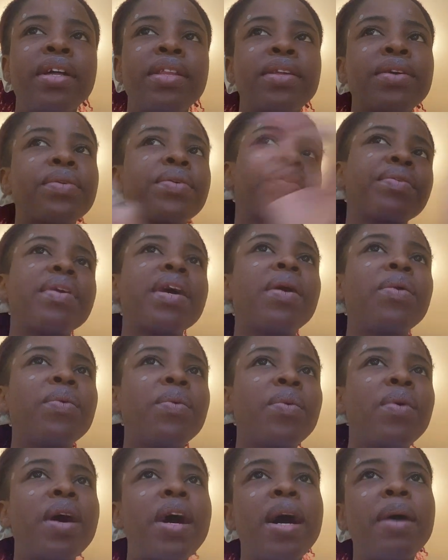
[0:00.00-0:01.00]
the Korean
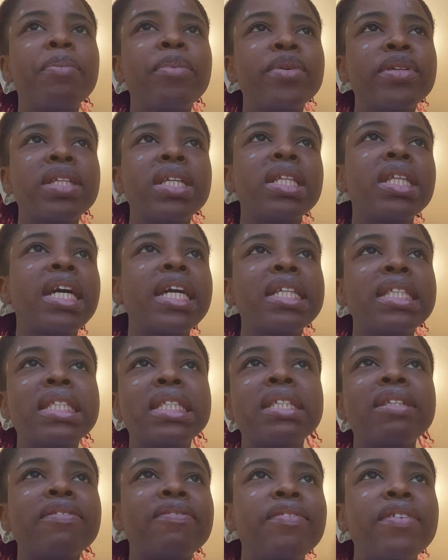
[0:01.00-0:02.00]
War happened in
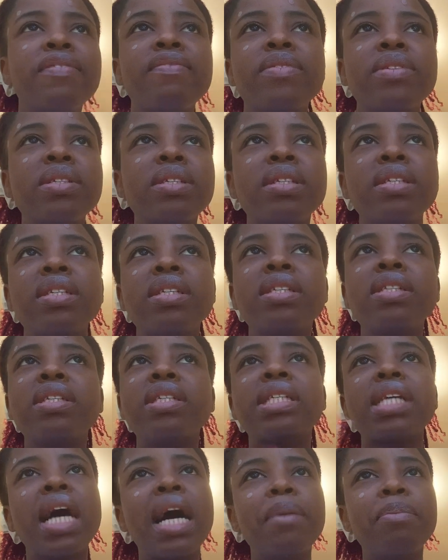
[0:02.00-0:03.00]
1950,
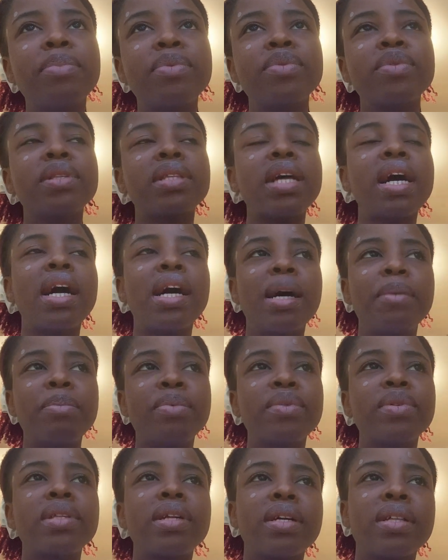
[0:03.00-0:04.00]
this happened, that
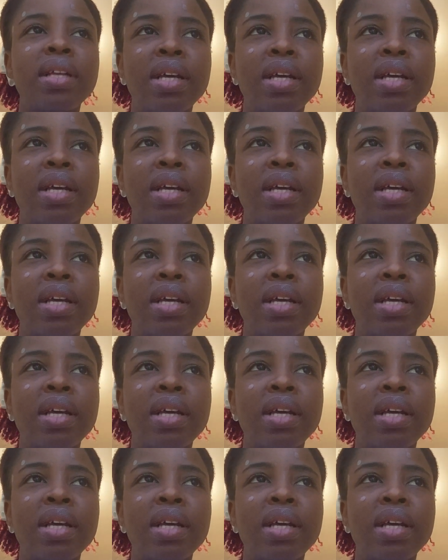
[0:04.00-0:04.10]
happened.